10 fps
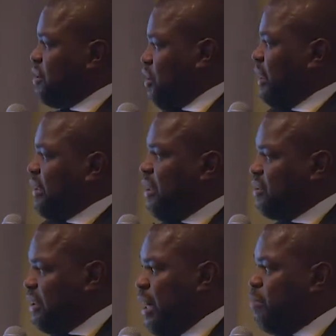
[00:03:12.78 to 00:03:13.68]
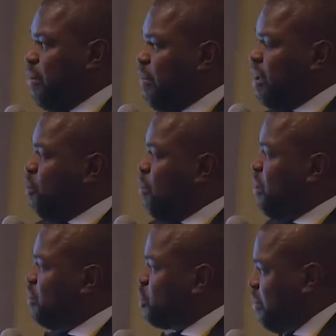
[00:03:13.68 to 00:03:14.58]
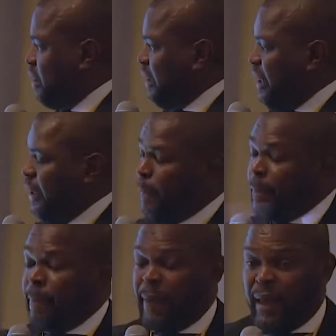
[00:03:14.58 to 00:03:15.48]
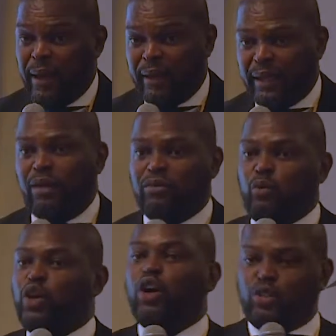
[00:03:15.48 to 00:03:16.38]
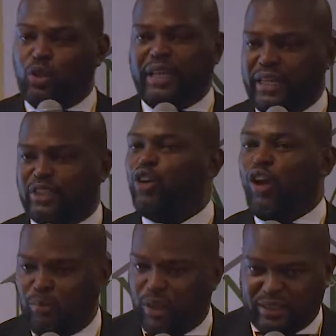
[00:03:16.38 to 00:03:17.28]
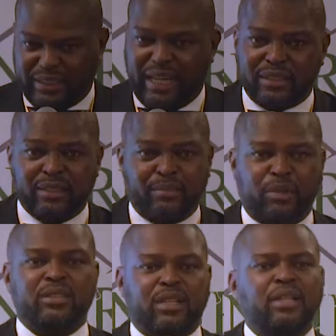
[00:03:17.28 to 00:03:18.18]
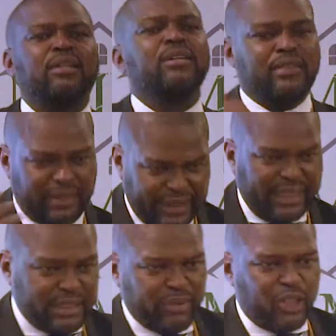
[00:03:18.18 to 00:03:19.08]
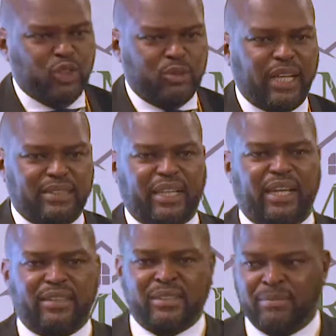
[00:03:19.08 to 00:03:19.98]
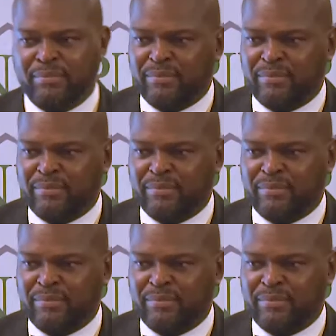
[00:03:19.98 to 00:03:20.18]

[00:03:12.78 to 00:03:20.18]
is 100,000 naira per month, 1.2 million naira. Now, we all know that it's a lot more than that, but let's even assume that's the case.